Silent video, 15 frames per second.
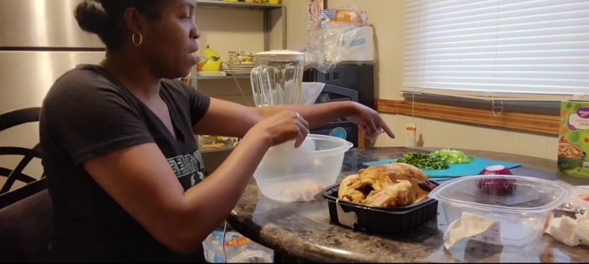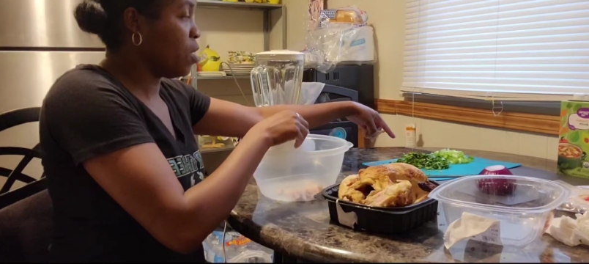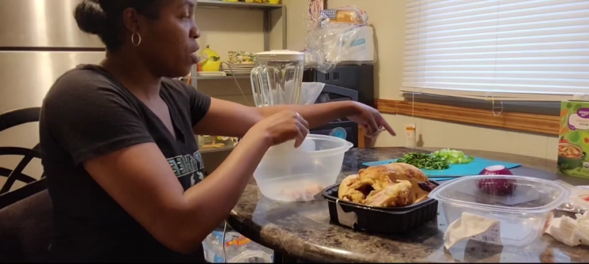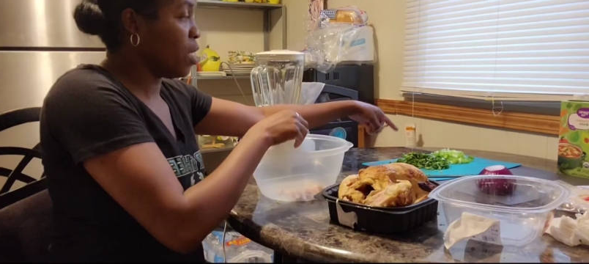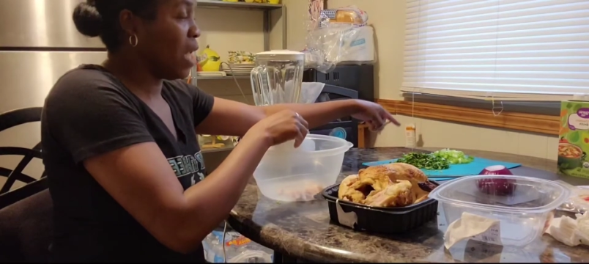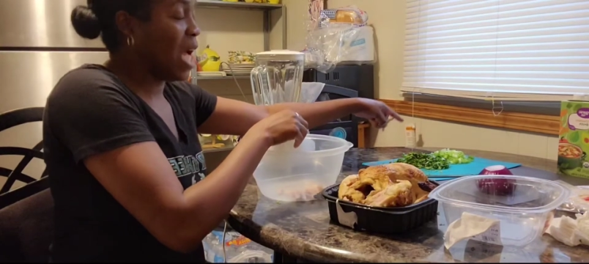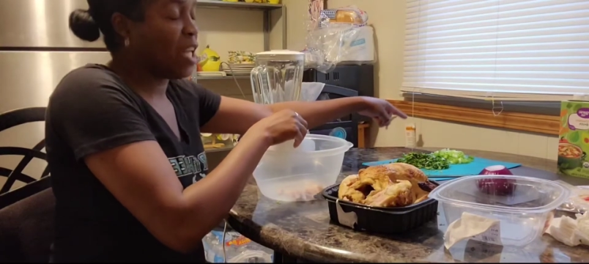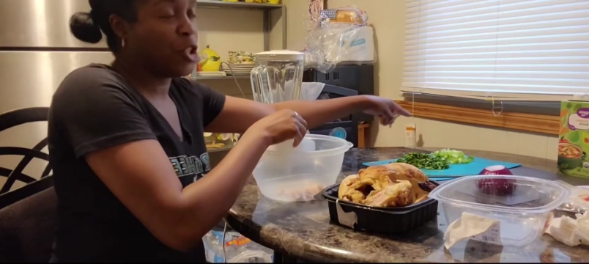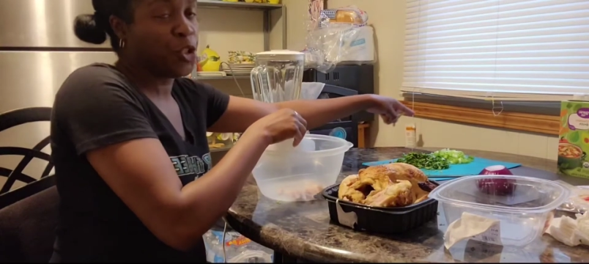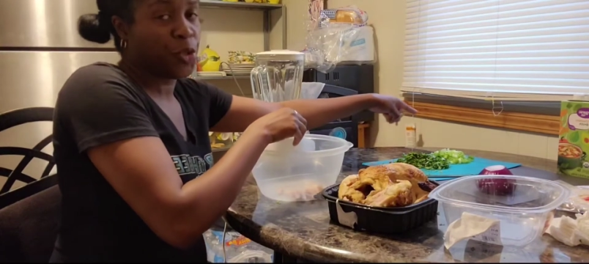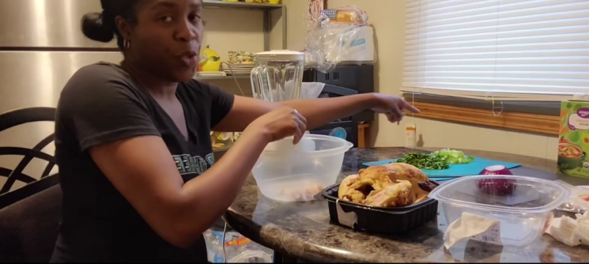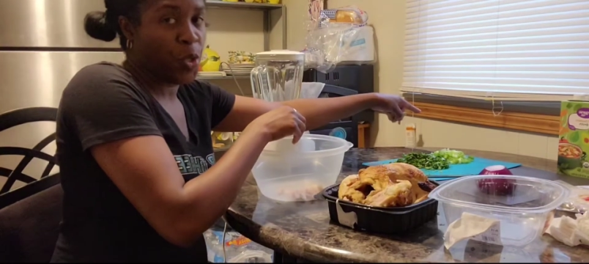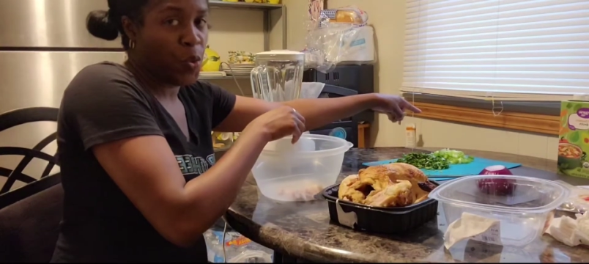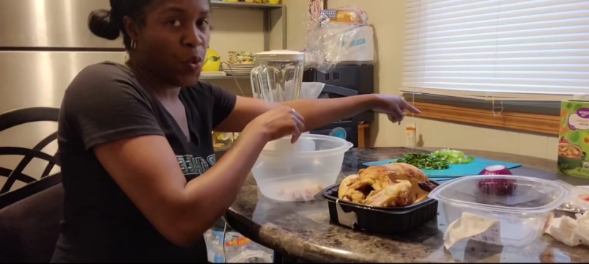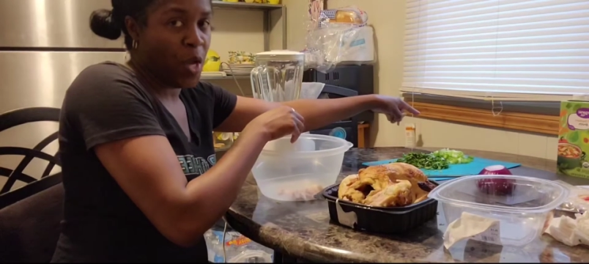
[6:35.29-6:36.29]

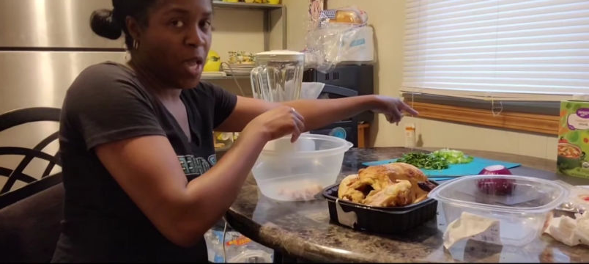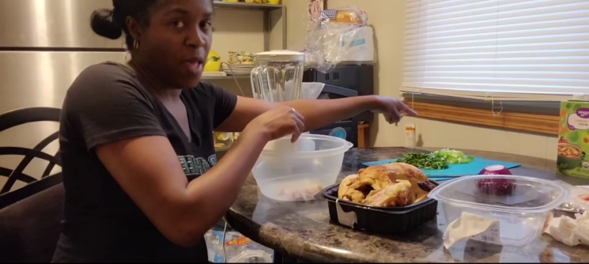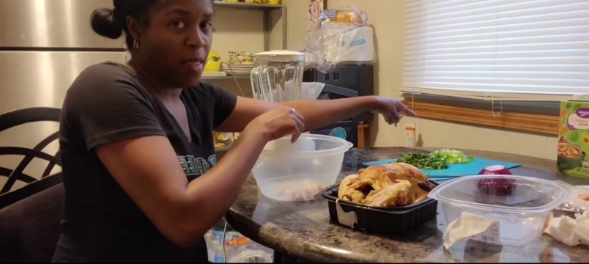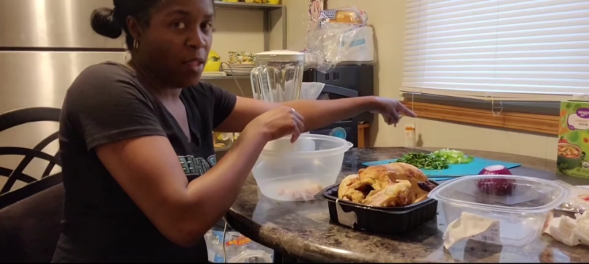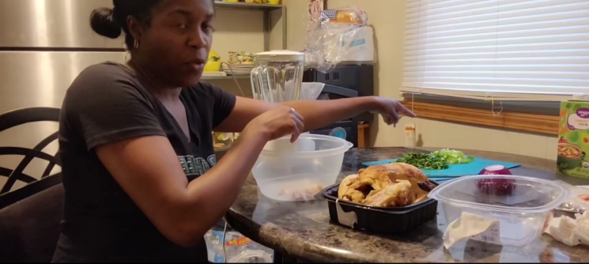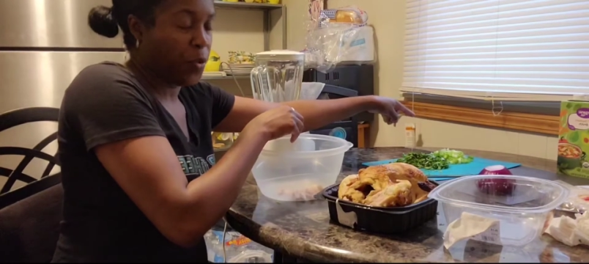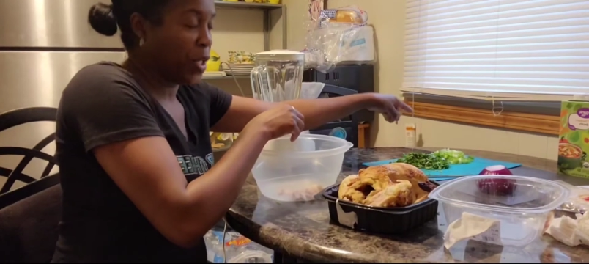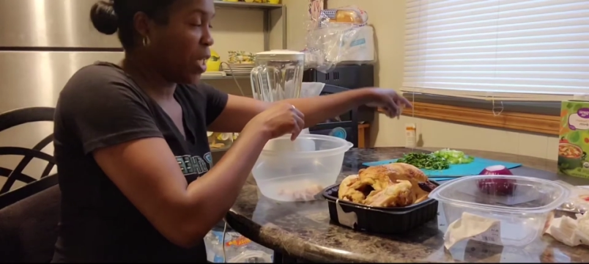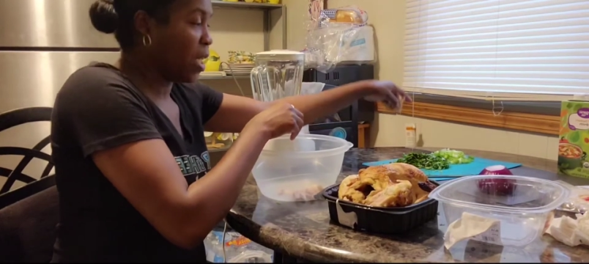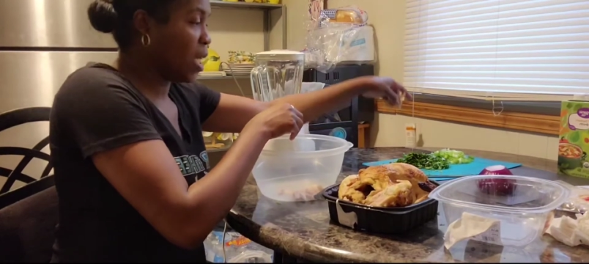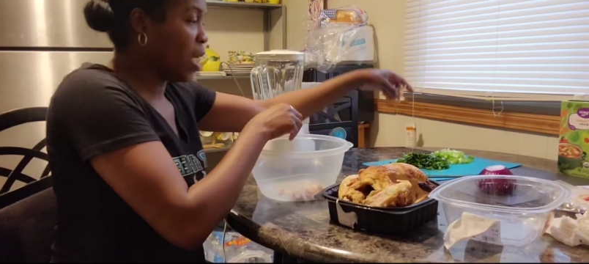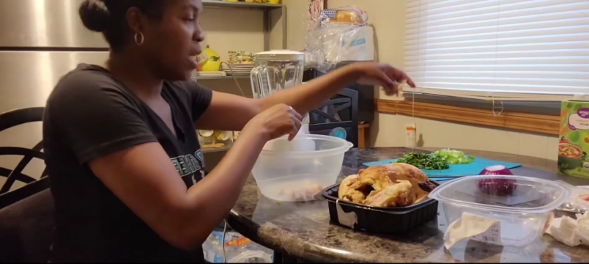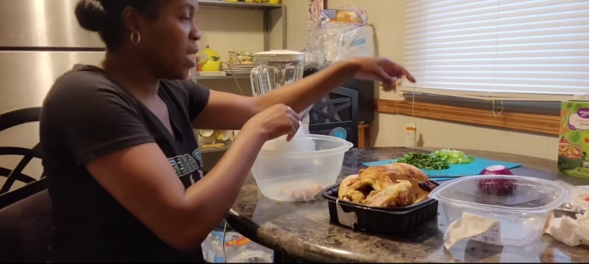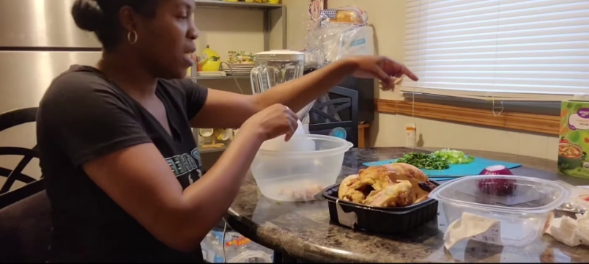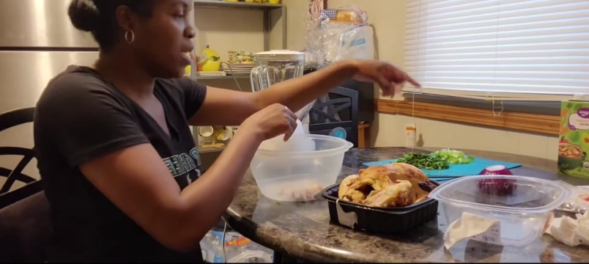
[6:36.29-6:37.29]
cilantro and the green
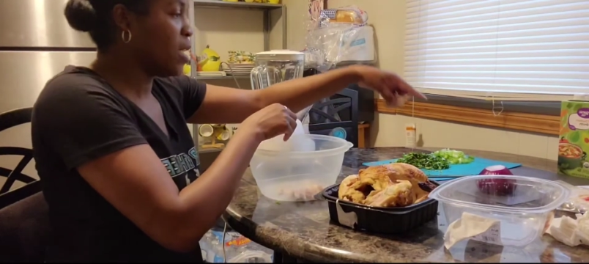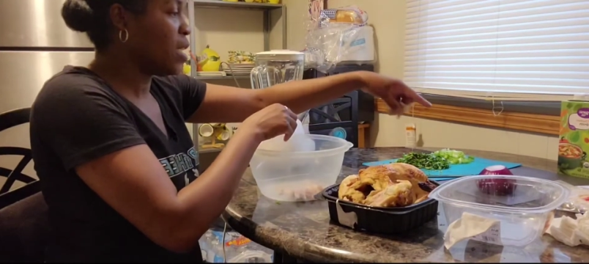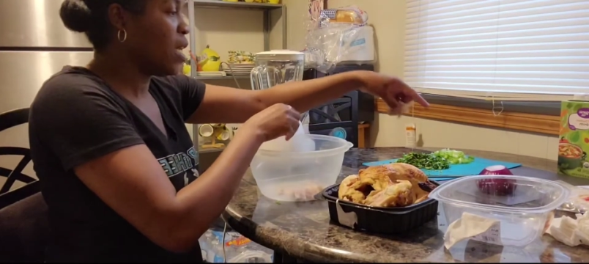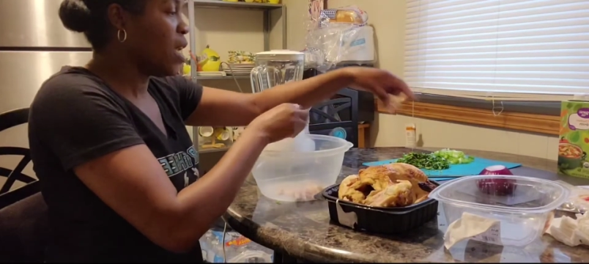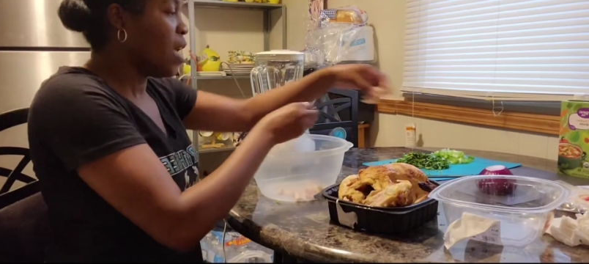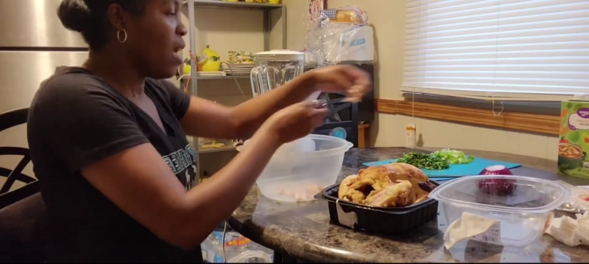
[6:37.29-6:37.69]
onions.